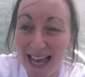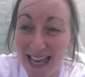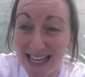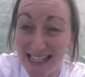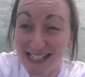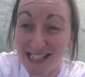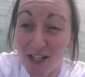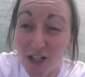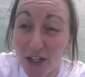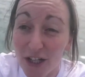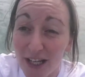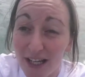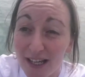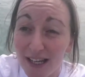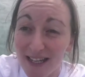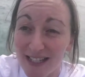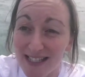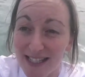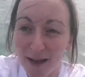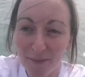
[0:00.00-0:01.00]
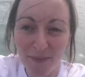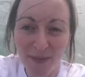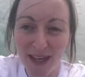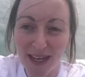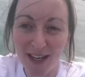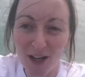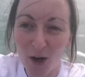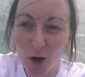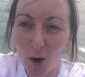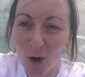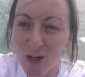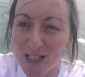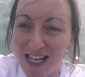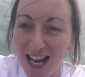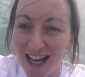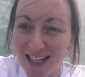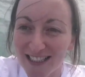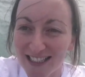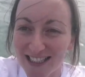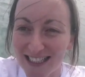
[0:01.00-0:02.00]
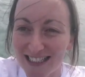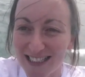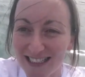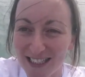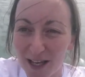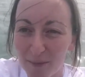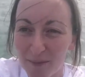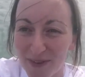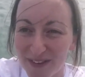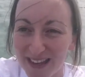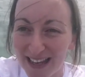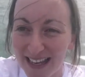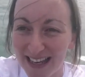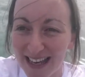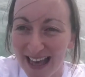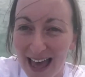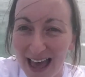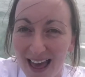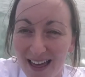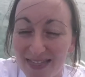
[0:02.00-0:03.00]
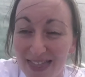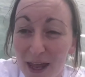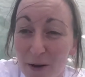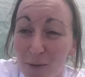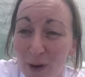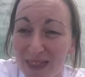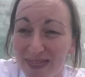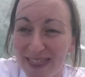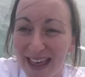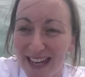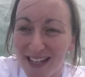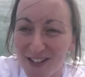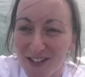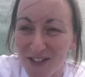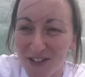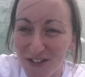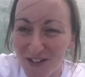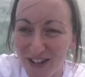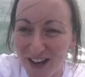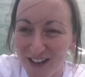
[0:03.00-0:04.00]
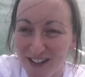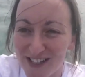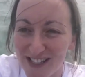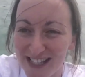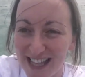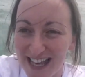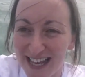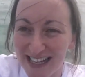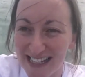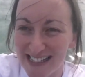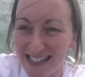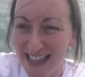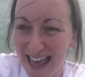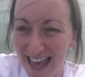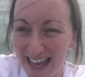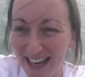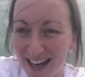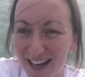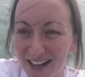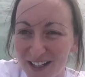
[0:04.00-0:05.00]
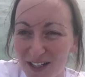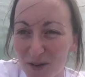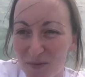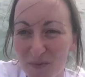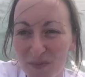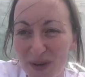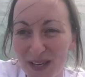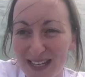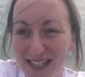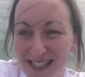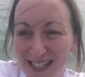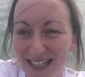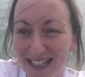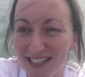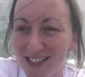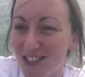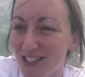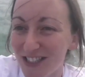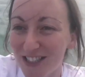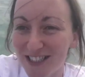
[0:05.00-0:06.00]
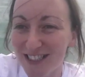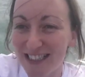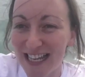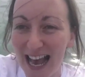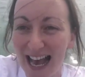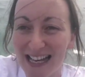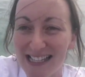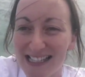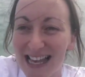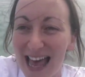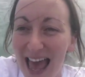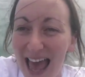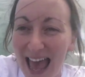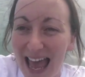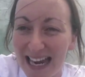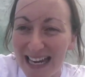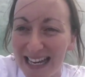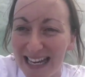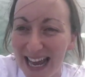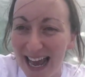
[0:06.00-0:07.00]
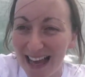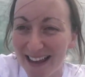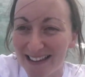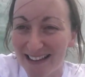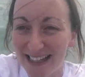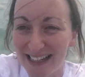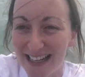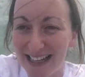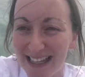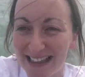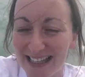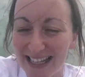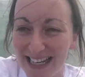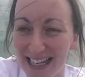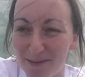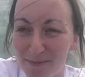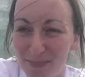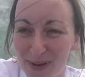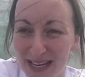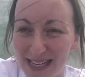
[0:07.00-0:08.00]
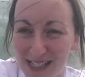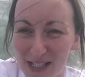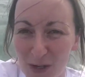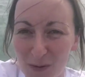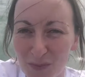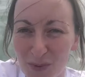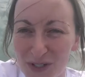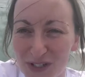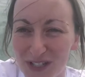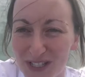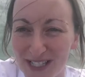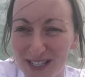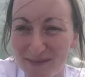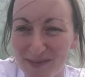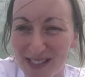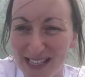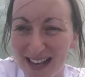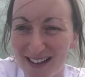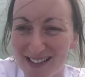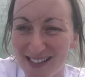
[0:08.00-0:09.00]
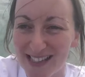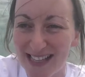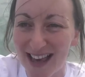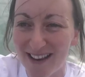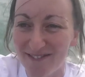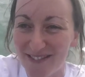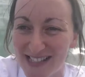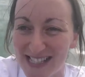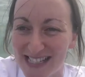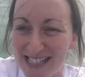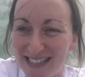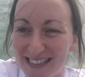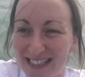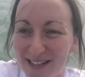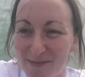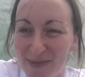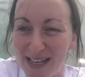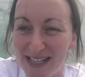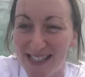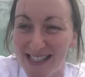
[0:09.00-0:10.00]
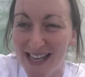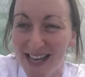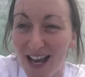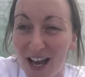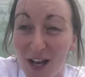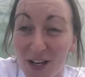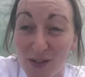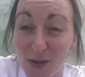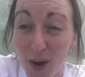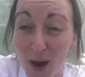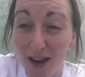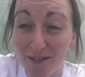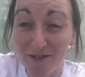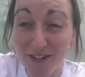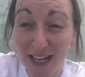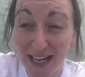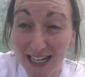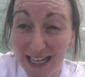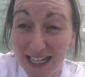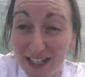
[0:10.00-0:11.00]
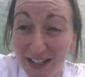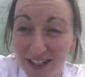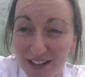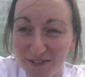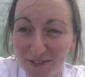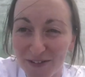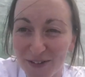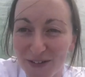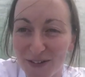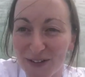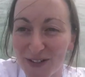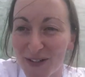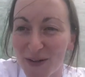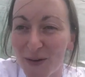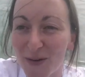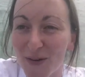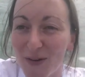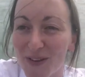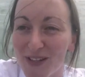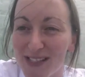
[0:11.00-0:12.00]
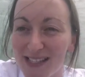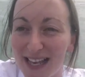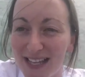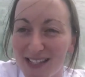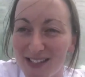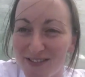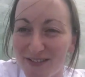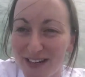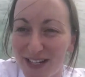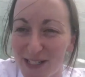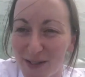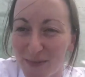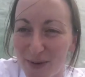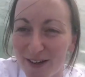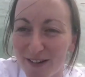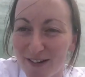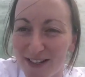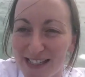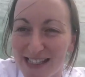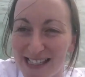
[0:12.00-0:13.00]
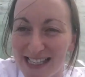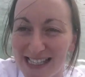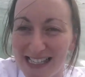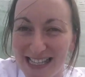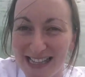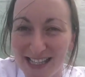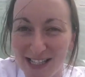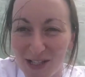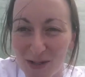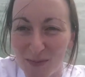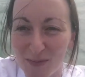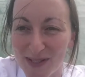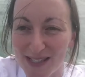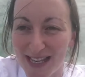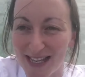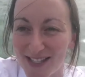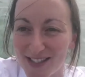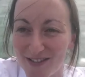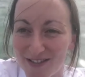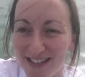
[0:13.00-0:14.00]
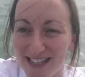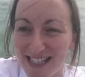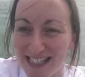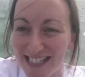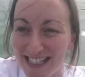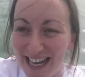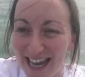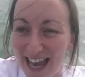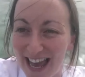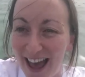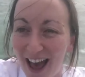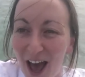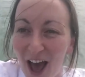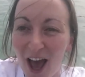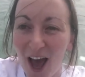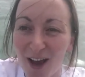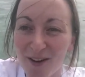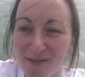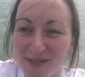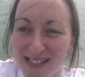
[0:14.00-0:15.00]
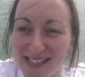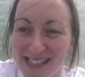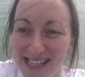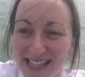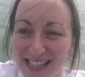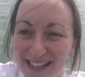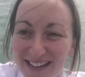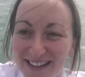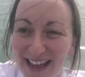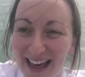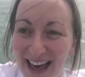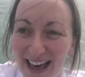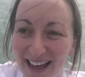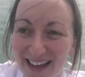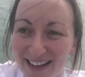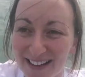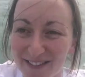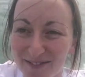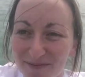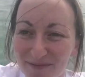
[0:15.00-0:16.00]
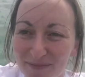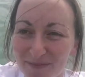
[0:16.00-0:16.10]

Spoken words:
is looking at something or touching something, then when they do those things, they are competing just as any athlete in the Olympics who pushes themselves to their physical limits. So I'm really looking forward to all the sensory experiences in the Super Sensory this year. Hope to see you there.